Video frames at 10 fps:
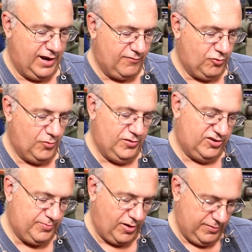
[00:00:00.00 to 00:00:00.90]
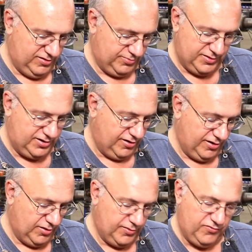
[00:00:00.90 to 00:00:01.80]
I've worked with this, pro this
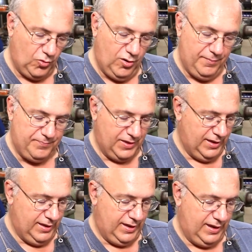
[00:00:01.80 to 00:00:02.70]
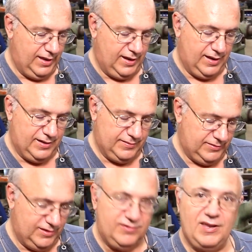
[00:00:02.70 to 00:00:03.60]
material before, and uh,
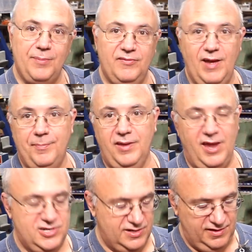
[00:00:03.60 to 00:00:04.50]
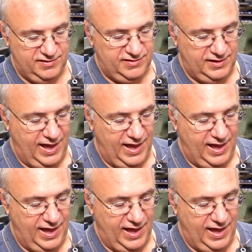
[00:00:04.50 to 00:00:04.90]
this type of application is an